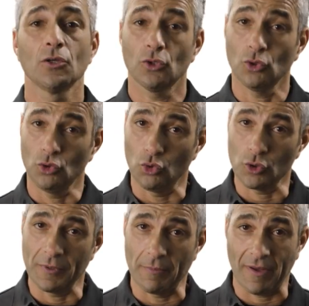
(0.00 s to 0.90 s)
by 12
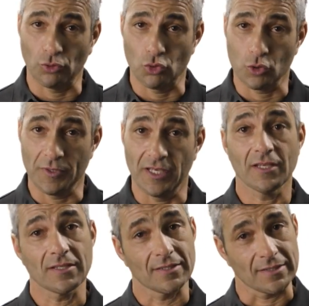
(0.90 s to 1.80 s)
feet,
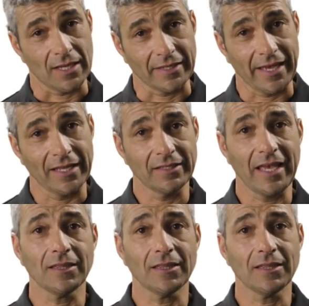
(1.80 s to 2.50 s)
144.